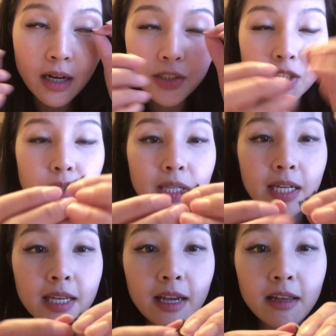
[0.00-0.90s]
I'll just do
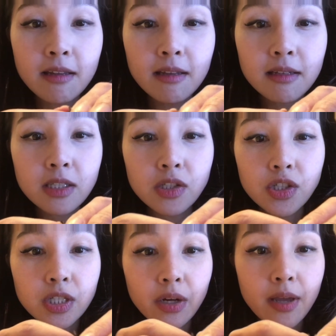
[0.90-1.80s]
that again just to
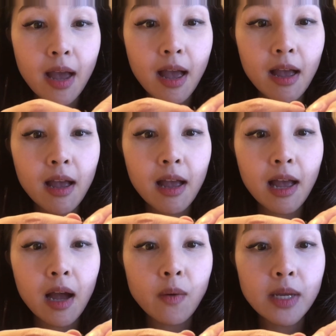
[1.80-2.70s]
show you
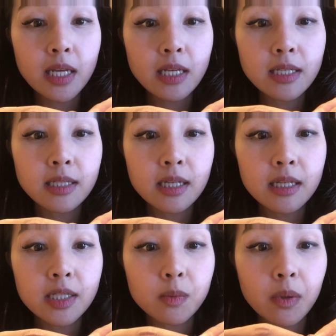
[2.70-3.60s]
how easy
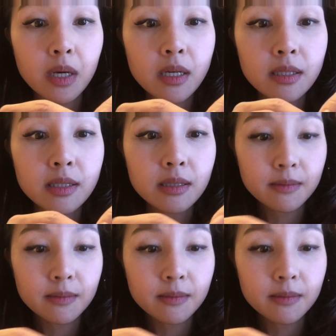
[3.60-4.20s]
this works.